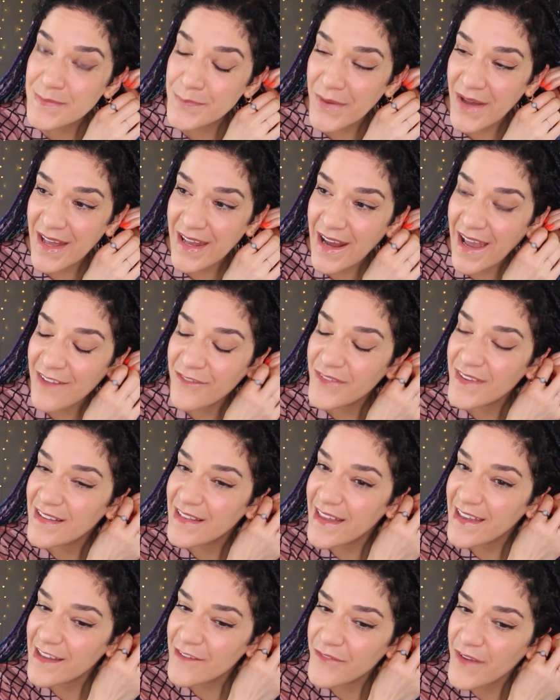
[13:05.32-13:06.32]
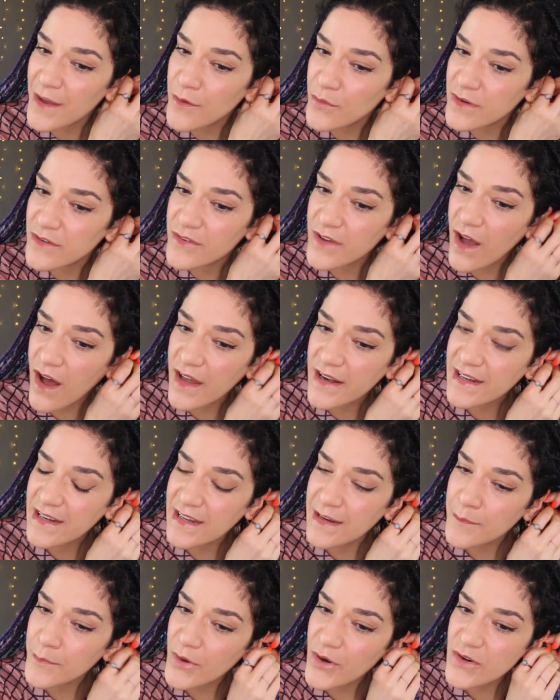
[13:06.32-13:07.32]
but I feel like if I would have gone
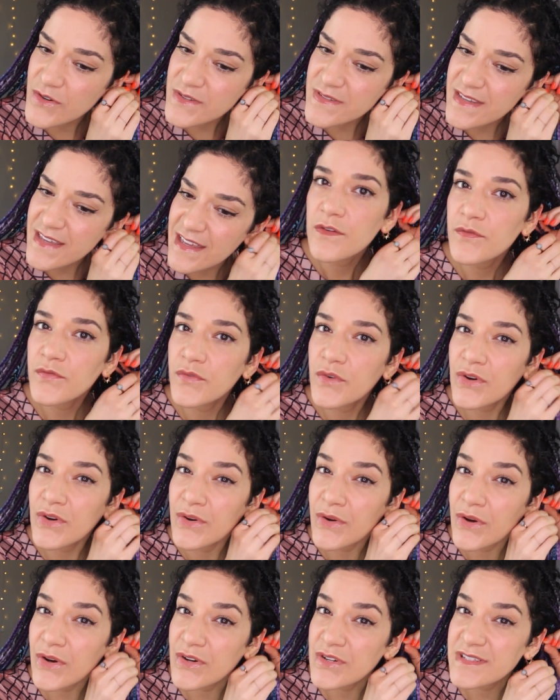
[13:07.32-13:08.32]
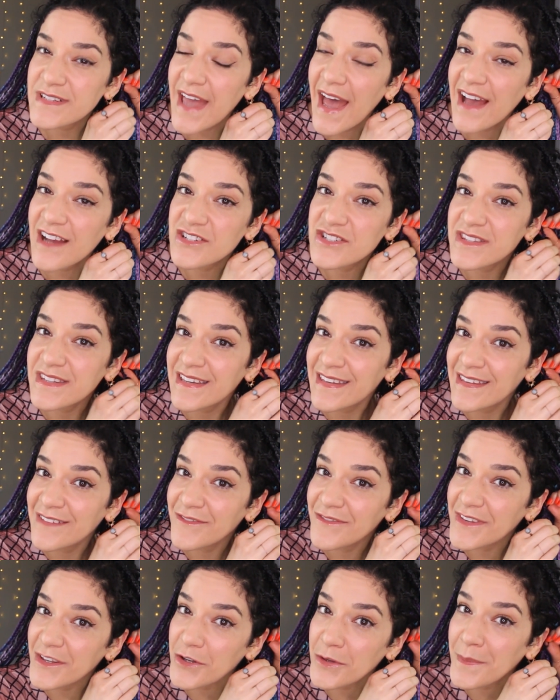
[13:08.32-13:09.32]
in person for her to actually
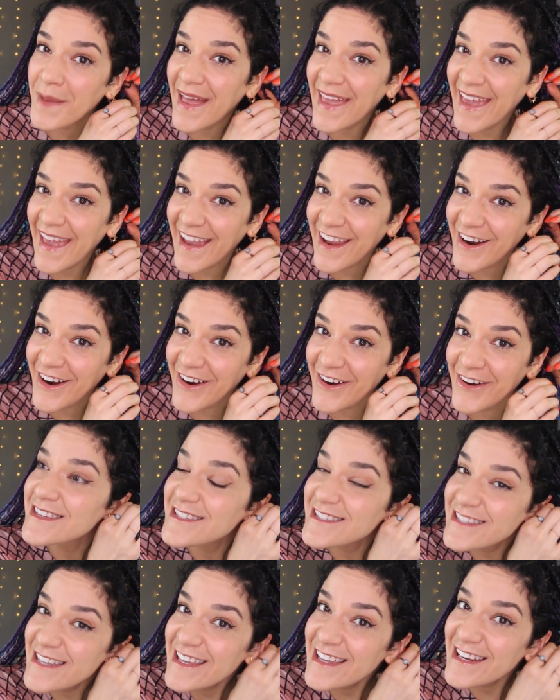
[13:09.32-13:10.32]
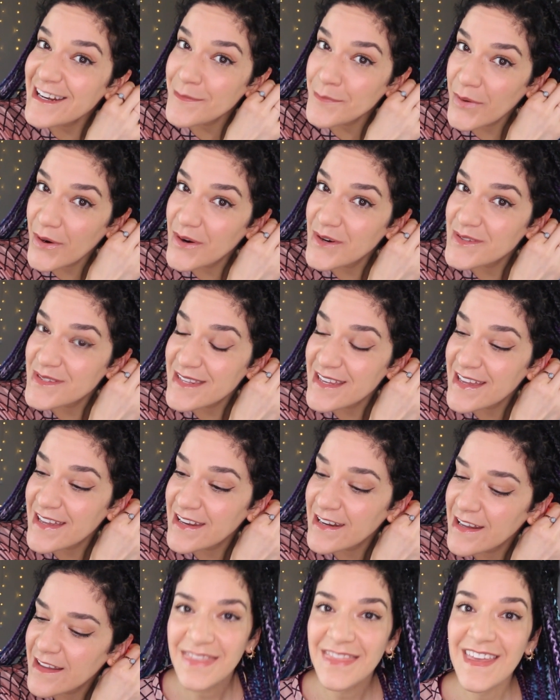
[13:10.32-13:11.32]
feel my hair, see it in
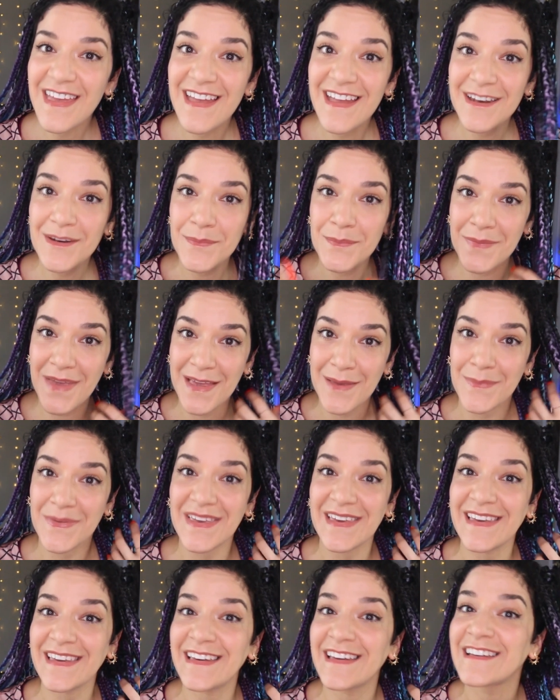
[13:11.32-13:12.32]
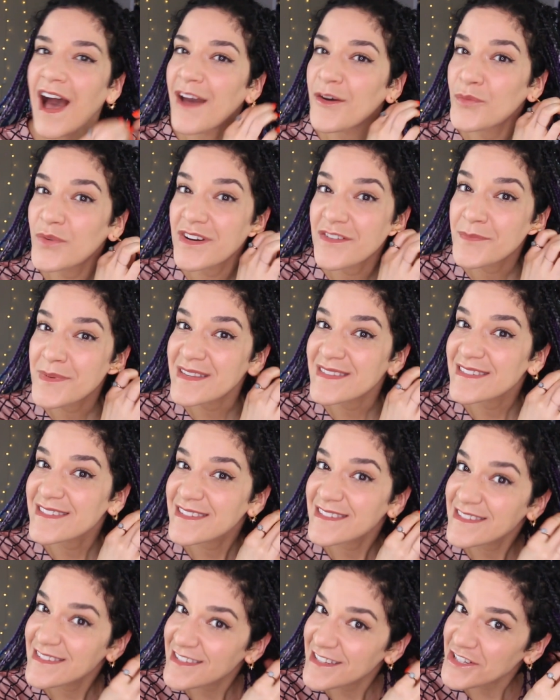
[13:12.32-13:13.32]
person, then maybe I would have been
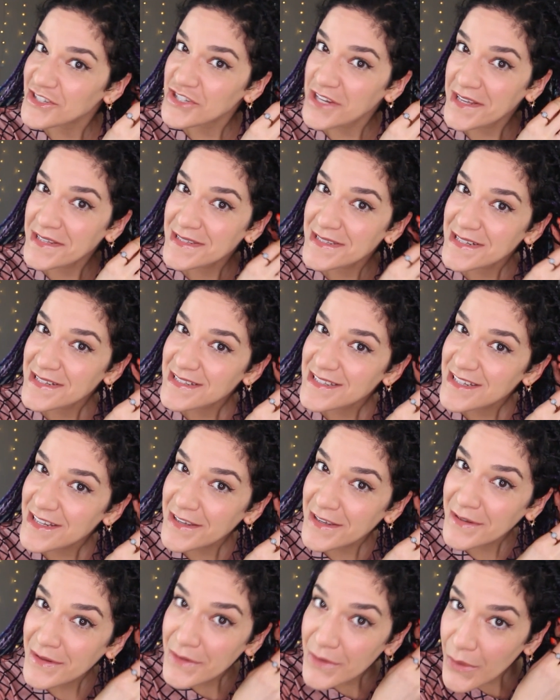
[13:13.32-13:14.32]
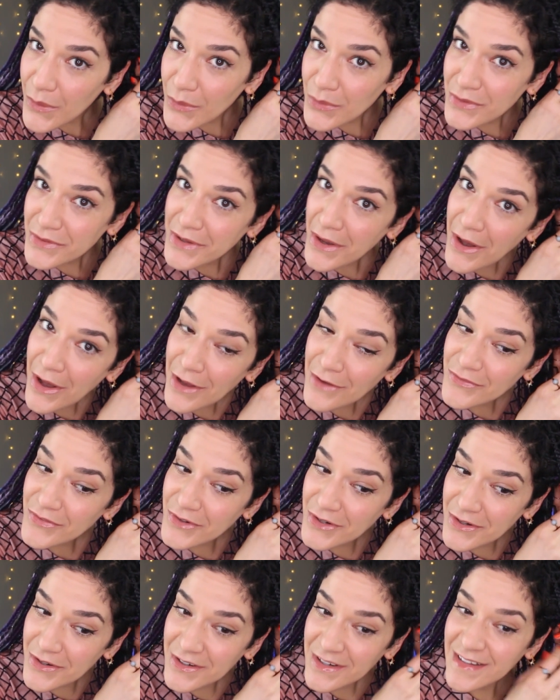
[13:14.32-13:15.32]
suggested to hold off
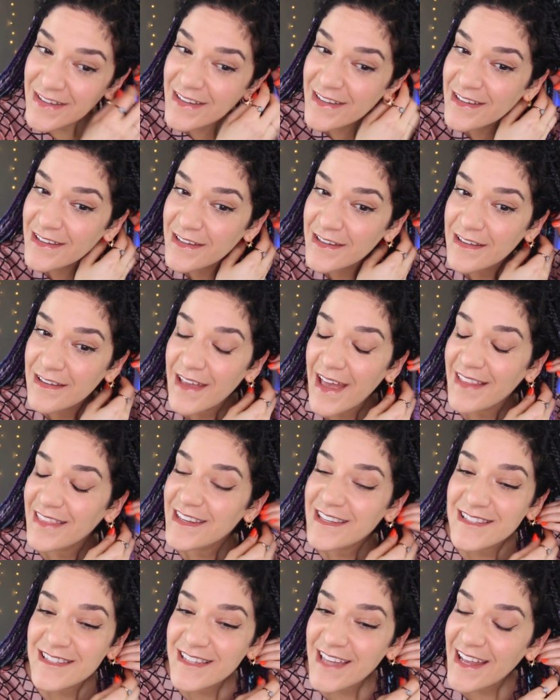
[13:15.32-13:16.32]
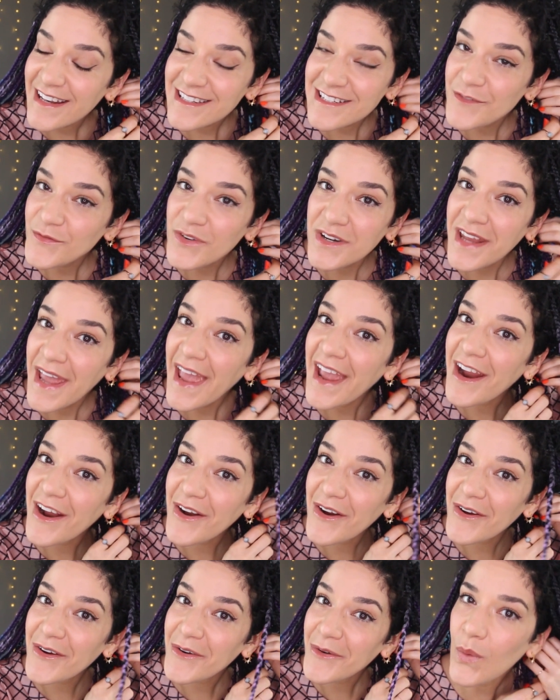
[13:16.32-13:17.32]
or at least get different
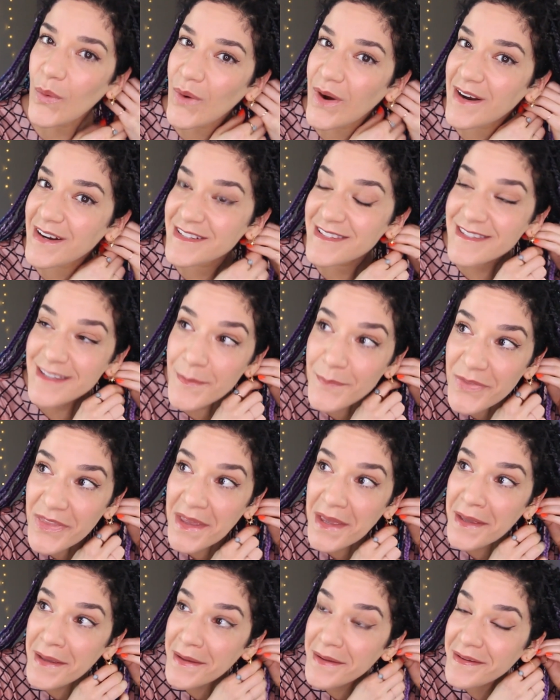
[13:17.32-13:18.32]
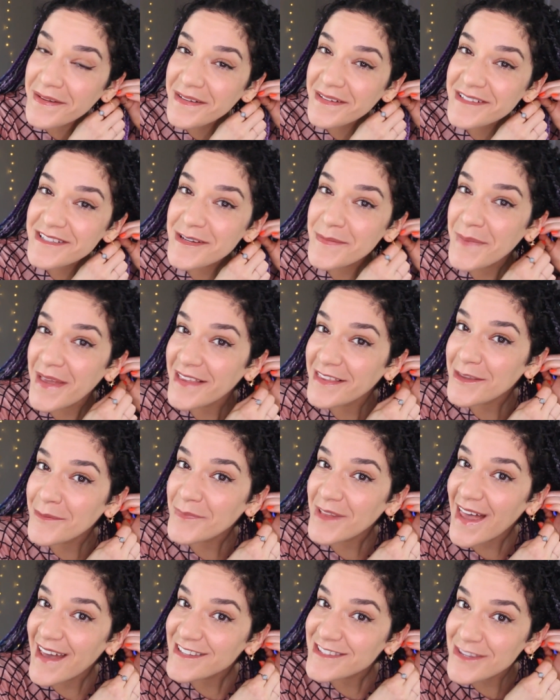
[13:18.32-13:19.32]
hair or something to make them
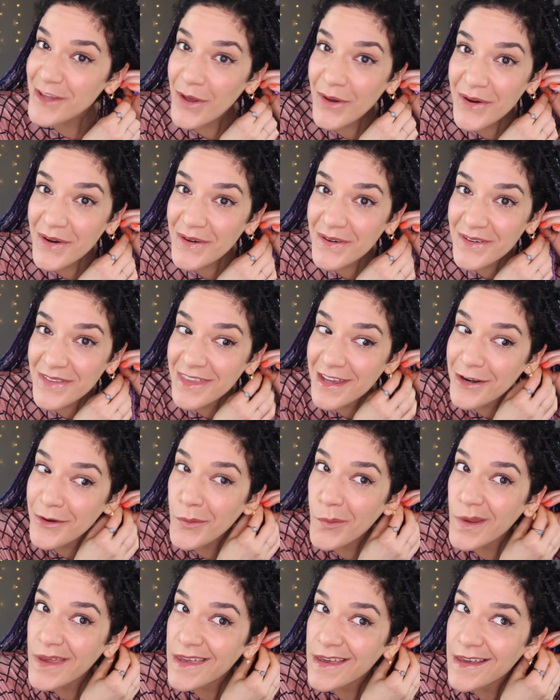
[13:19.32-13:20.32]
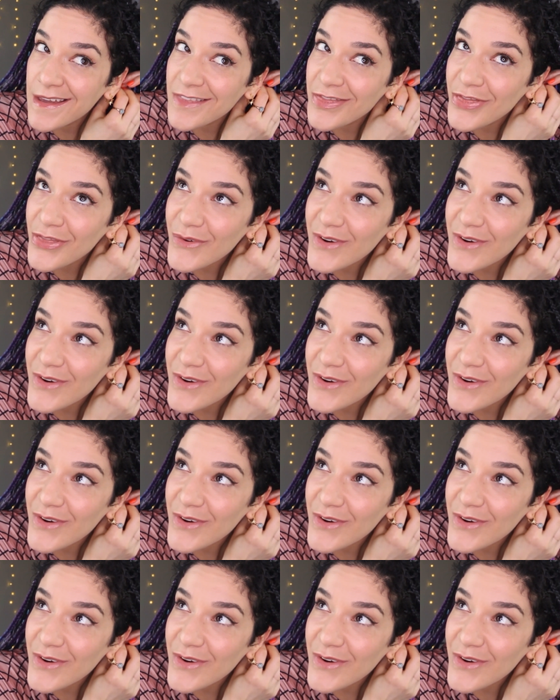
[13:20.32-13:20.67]
last longer than a week and